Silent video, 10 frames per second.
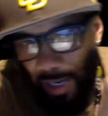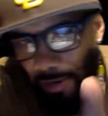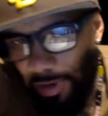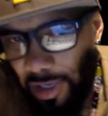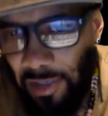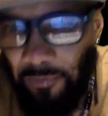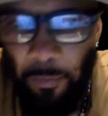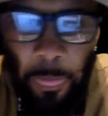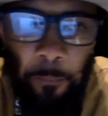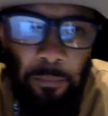area.
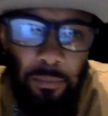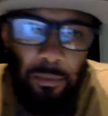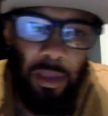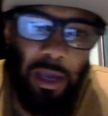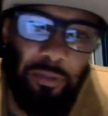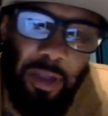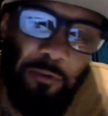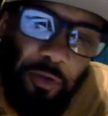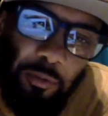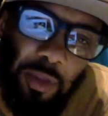And then
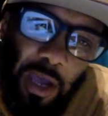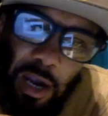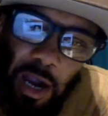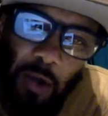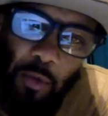from there, I